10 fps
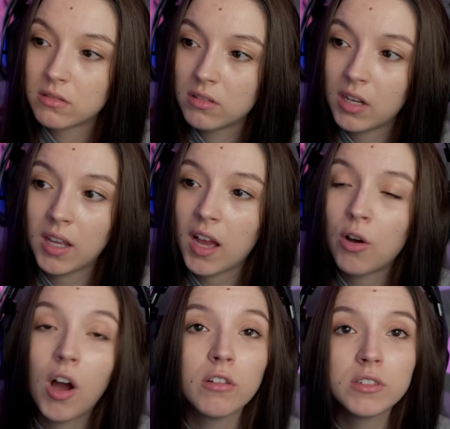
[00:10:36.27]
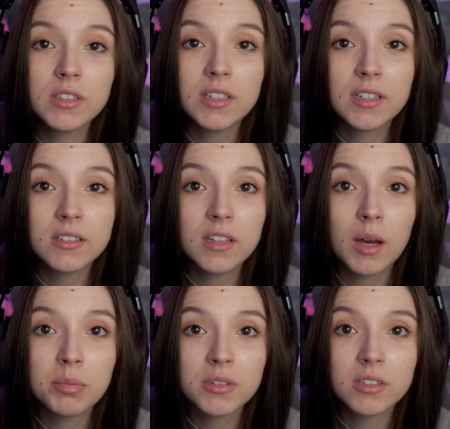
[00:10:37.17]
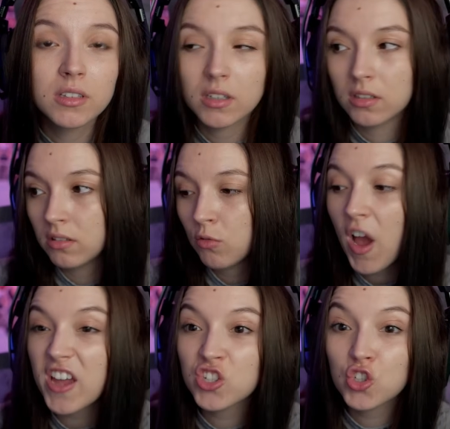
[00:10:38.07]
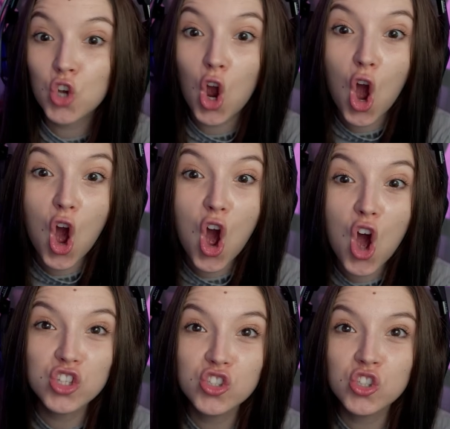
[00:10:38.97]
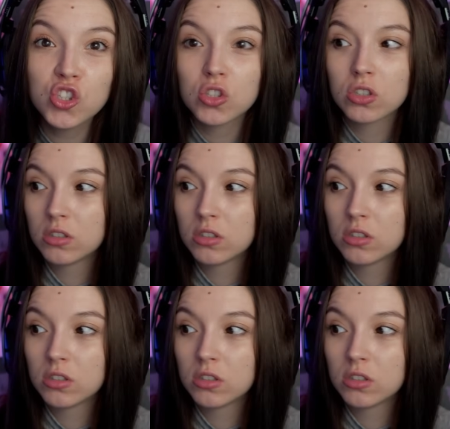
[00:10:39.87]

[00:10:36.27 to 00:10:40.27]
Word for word: Like, how, how did he ended up in the train? Questions!